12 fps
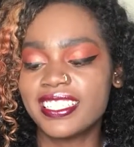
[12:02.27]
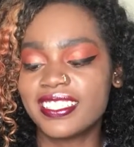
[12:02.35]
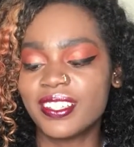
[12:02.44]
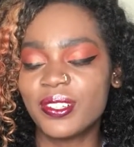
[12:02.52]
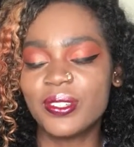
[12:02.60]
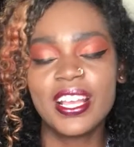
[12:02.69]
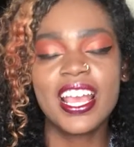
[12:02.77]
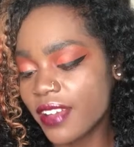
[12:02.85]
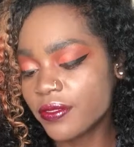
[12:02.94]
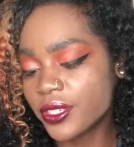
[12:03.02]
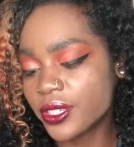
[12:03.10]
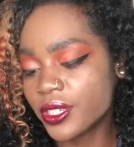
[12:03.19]
So
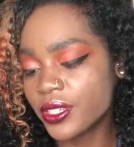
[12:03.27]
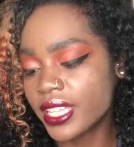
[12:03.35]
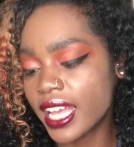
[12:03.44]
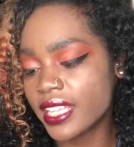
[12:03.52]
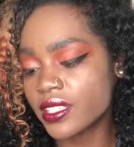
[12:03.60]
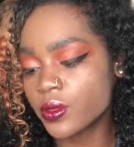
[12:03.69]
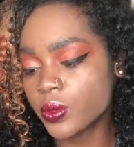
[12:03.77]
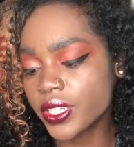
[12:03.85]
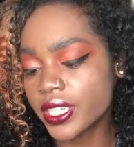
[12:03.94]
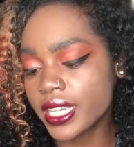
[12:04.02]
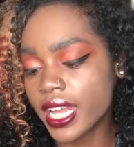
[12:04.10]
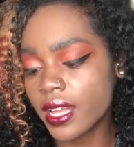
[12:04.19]
after that
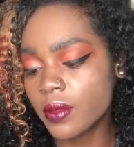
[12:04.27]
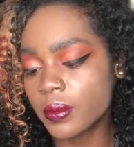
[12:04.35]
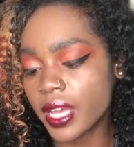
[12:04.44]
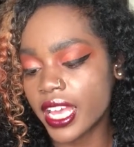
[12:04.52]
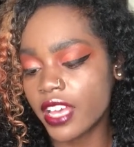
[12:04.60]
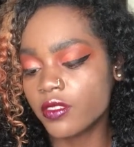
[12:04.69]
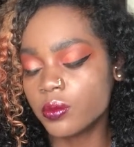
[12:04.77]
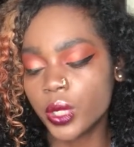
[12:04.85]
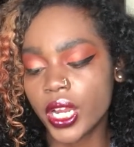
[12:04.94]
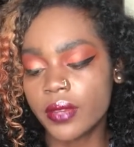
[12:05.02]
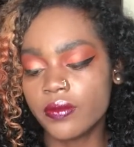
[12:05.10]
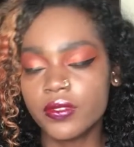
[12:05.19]
Sworkit app, I have
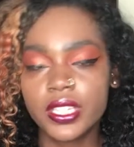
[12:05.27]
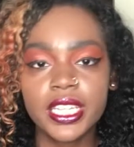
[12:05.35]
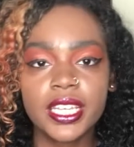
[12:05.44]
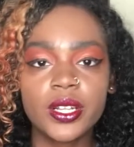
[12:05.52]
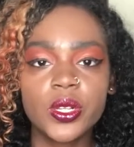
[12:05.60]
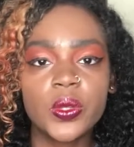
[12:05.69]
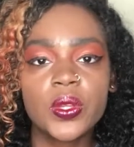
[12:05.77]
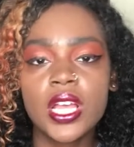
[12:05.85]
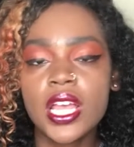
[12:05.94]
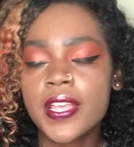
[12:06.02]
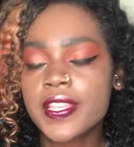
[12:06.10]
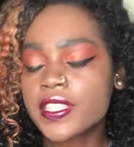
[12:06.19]
Prime Video.
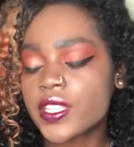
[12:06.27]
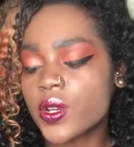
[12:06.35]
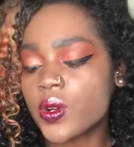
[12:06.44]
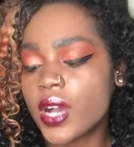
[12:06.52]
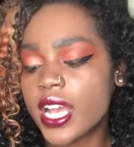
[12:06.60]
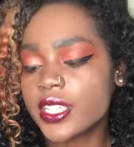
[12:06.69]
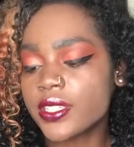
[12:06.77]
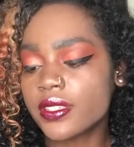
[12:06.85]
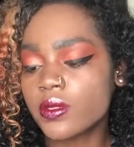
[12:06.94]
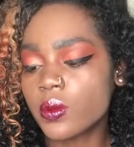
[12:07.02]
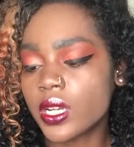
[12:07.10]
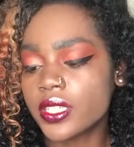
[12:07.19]
So I
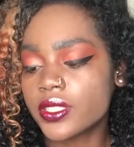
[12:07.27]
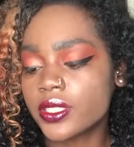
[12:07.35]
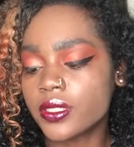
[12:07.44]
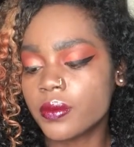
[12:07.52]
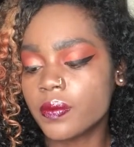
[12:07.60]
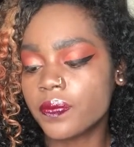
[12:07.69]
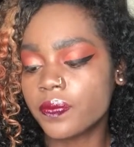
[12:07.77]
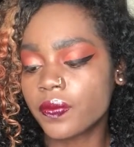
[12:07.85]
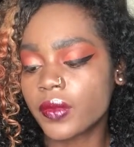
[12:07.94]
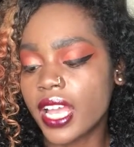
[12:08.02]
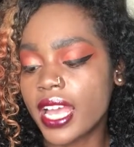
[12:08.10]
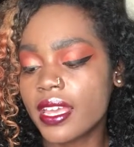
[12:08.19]
just watched
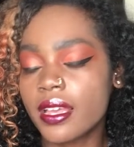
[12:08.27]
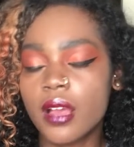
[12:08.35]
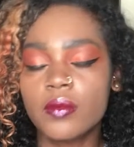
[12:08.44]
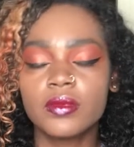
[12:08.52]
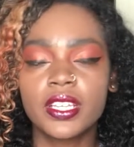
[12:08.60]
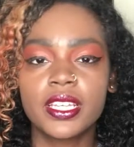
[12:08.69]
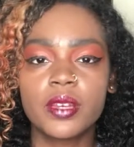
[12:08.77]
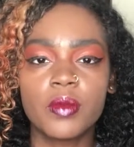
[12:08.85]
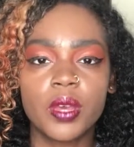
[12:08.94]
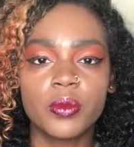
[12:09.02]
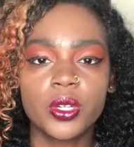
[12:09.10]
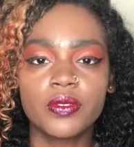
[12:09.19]
I'm like a
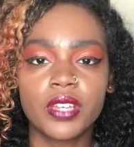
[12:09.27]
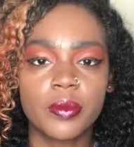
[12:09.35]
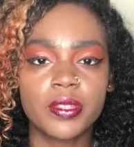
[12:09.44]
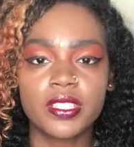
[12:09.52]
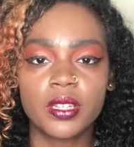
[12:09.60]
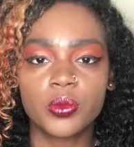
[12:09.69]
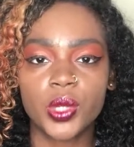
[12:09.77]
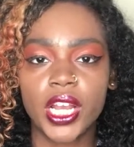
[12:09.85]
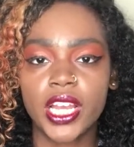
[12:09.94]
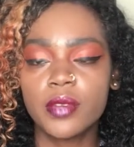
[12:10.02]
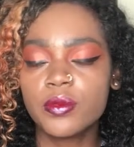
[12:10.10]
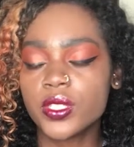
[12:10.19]
member of Amazon
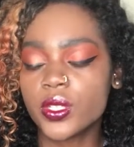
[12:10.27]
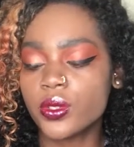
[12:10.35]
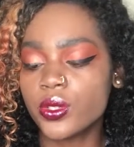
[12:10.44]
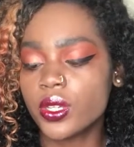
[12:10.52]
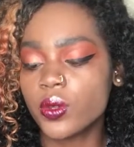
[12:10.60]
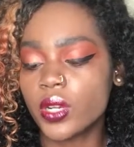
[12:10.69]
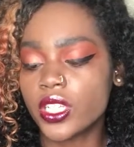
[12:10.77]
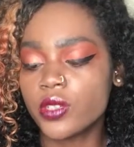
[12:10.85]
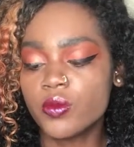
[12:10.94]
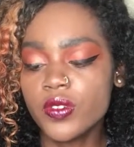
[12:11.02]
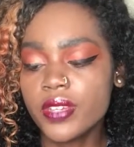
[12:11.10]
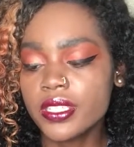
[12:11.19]
Prime, so you can
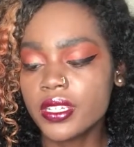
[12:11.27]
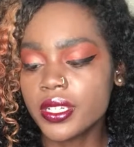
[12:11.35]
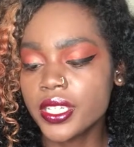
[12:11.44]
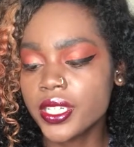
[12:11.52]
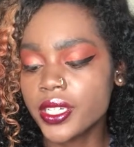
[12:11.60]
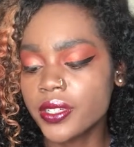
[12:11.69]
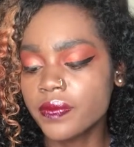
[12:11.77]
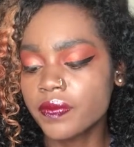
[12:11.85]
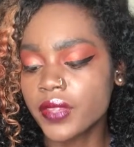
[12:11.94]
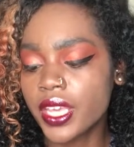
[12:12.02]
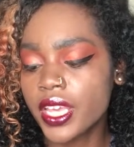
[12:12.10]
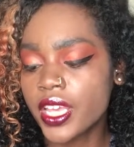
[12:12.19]
watch movies on here.
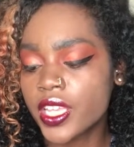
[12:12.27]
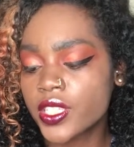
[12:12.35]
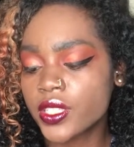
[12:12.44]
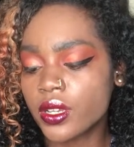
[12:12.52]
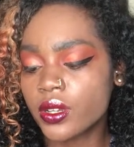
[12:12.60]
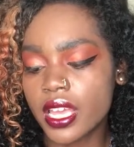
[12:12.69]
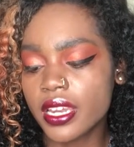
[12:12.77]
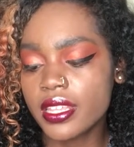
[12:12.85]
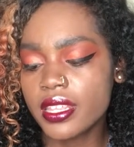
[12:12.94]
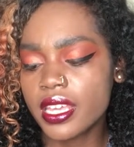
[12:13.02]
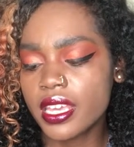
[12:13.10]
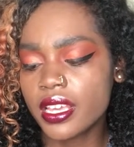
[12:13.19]
So
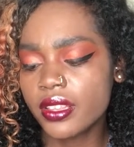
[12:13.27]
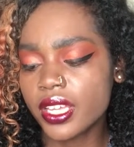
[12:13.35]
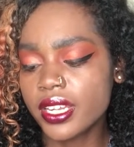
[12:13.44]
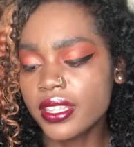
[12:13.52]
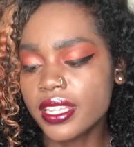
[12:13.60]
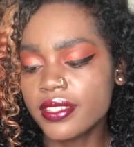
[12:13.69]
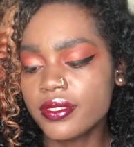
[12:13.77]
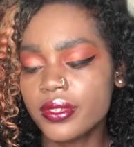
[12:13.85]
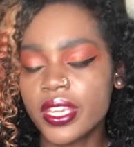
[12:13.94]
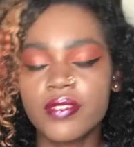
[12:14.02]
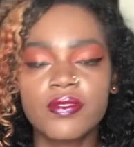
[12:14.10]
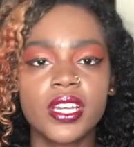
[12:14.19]
a lot of things you
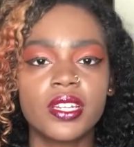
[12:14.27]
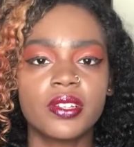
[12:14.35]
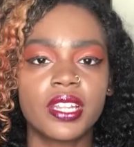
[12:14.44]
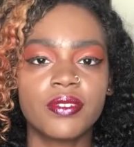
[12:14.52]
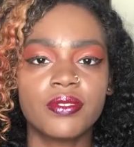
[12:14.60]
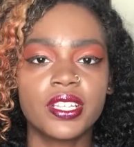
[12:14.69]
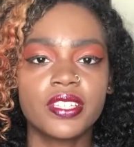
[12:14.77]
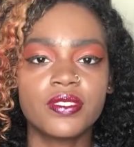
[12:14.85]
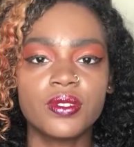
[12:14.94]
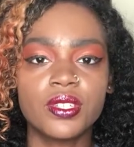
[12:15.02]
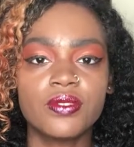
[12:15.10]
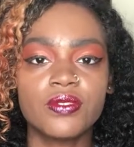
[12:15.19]
can't find on
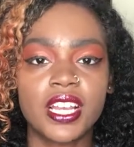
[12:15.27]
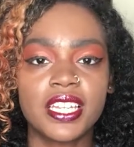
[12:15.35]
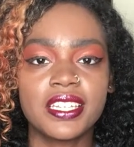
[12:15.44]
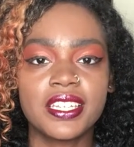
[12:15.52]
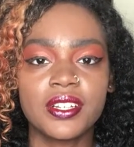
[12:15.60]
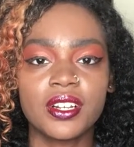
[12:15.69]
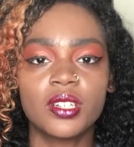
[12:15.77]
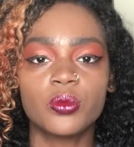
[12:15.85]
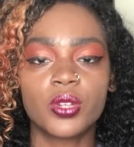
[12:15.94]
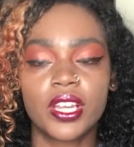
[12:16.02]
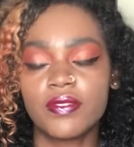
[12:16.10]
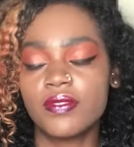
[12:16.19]
Netflix, you can find it here on
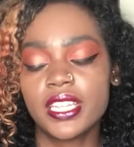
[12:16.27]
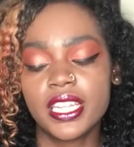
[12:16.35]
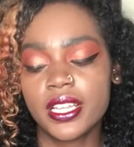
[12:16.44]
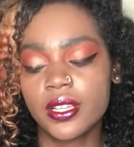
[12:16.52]
Prime Video.